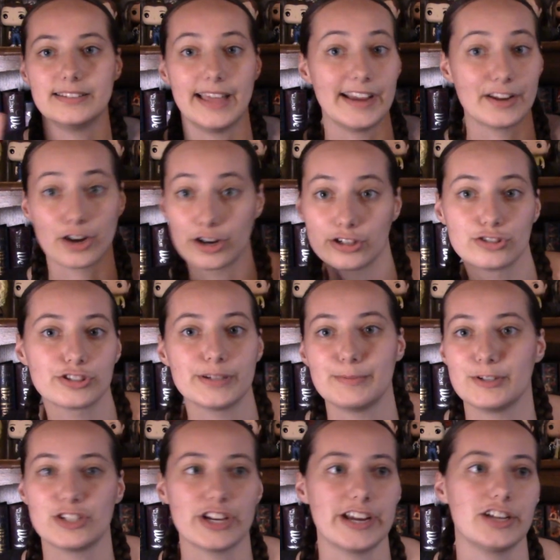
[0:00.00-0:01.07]
like, her dream
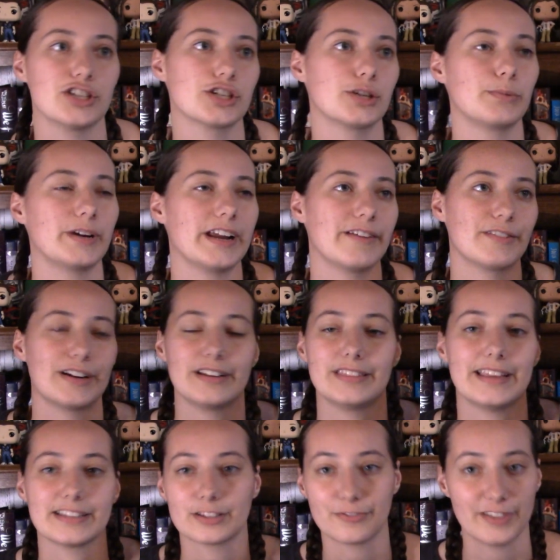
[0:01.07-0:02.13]
would change or whatever, and,
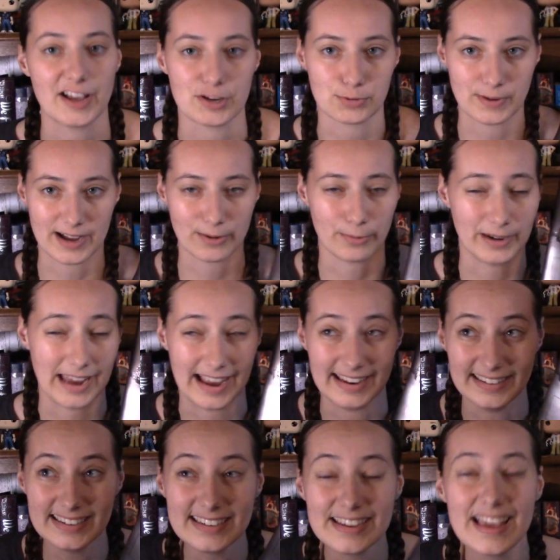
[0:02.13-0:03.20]
like, the flashback would
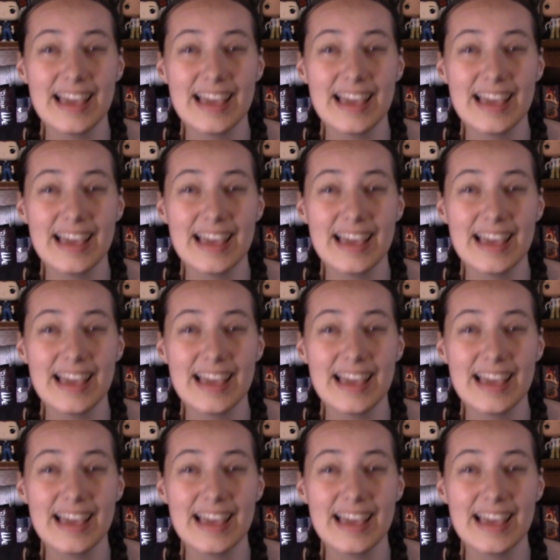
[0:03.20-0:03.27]
end.